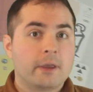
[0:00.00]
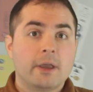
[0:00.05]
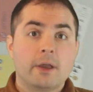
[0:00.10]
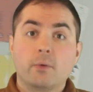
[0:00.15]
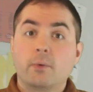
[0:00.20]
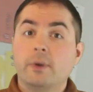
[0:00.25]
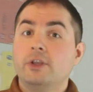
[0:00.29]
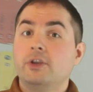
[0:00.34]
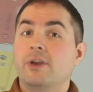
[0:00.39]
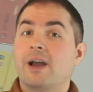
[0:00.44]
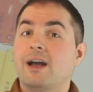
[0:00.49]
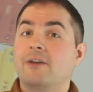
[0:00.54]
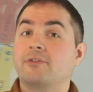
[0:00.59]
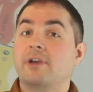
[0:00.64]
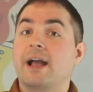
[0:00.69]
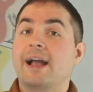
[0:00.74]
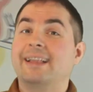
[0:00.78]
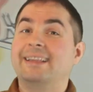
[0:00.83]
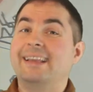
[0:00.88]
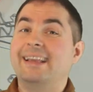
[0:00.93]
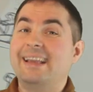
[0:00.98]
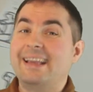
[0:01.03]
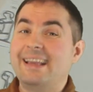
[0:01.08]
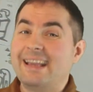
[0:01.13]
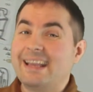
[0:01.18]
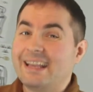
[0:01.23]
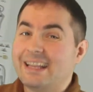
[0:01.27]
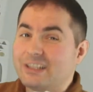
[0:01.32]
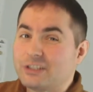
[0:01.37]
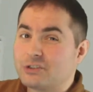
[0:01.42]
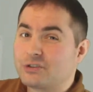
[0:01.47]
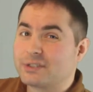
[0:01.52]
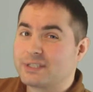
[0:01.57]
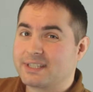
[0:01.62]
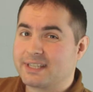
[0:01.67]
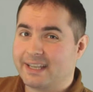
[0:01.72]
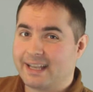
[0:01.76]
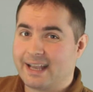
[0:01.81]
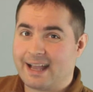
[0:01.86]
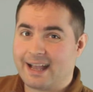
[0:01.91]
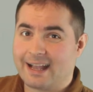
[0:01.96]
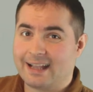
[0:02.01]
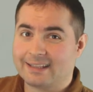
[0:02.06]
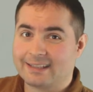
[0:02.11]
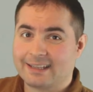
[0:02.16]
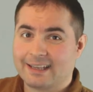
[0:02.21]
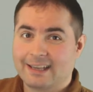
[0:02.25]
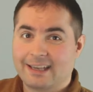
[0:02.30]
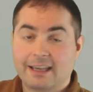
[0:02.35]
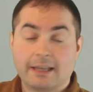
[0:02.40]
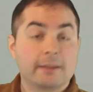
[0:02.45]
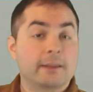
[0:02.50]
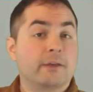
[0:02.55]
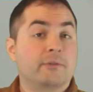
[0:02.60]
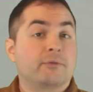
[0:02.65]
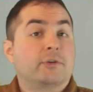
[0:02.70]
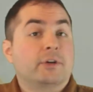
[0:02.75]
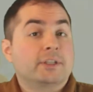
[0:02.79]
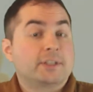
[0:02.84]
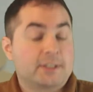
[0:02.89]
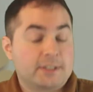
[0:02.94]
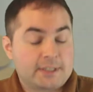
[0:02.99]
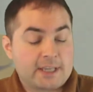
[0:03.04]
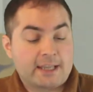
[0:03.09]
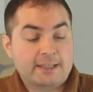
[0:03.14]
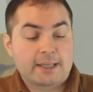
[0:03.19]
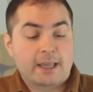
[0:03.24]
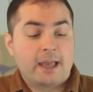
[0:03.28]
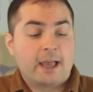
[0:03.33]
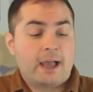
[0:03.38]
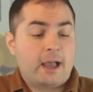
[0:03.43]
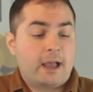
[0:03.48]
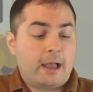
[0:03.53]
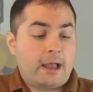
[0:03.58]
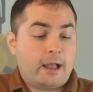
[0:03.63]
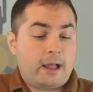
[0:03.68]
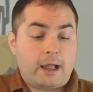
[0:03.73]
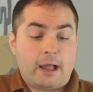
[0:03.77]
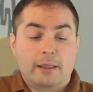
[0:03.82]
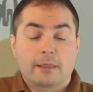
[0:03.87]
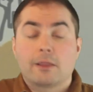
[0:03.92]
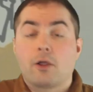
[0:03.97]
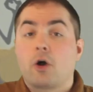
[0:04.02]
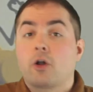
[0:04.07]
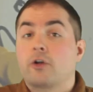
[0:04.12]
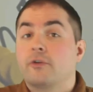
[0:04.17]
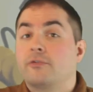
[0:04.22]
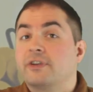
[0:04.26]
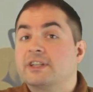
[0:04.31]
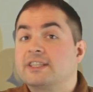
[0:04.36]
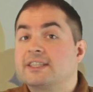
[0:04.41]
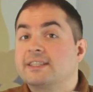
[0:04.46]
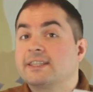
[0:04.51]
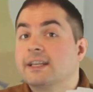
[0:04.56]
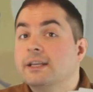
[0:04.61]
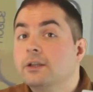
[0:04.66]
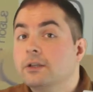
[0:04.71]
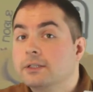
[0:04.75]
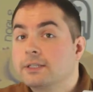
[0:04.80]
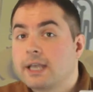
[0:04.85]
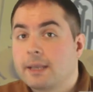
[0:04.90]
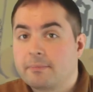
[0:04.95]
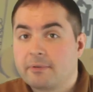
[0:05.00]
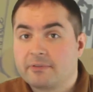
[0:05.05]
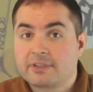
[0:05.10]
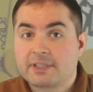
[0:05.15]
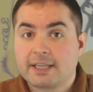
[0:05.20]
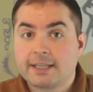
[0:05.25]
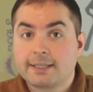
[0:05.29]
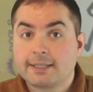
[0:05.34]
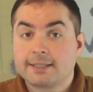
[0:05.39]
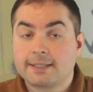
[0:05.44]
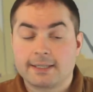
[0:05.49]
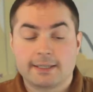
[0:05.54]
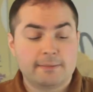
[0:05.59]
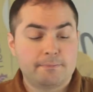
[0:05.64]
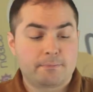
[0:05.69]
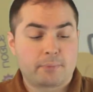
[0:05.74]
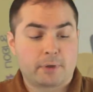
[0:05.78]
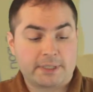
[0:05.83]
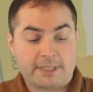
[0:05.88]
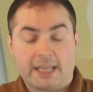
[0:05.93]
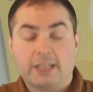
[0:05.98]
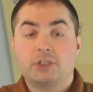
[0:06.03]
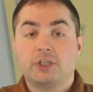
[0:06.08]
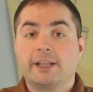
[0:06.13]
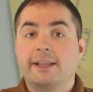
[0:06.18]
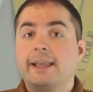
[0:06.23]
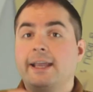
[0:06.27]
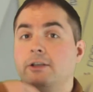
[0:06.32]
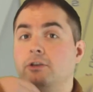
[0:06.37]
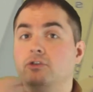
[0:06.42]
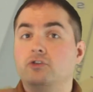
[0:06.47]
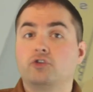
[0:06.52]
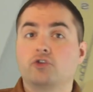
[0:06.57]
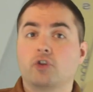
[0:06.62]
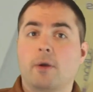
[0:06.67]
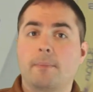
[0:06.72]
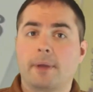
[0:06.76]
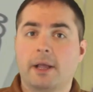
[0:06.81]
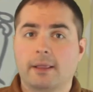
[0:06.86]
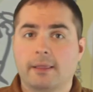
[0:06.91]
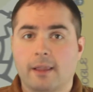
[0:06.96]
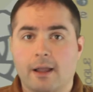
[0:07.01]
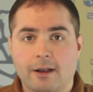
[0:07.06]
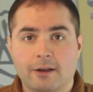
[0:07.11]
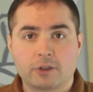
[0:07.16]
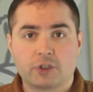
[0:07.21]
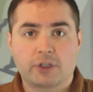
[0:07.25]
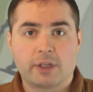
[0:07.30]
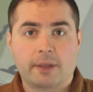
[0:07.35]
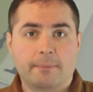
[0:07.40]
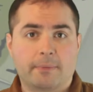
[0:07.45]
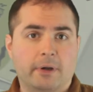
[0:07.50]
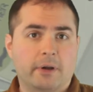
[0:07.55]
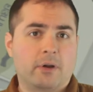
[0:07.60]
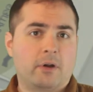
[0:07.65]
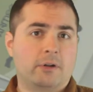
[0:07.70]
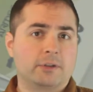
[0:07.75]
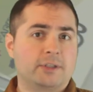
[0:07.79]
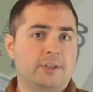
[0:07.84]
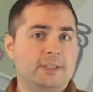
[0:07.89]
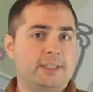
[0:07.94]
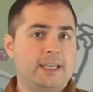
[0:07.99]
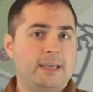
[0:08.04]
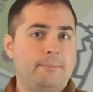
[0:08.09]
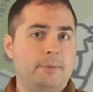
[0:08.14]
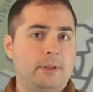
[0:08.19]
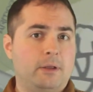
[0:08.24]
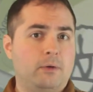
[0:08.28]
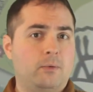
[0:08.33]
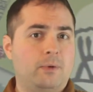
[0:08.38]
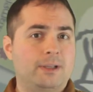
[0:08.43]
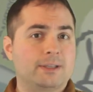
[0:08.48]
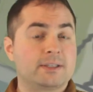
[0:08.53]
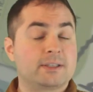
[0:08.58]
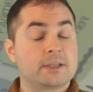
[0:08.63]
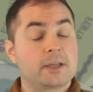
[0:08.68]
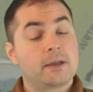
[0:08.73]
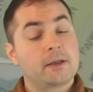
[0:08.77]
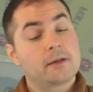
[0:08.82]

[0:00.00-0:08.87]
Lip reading: When you have an interesting hand that, for instance, has a lot of a single type of citizen, potentially letting you drop a large number onto the table at once,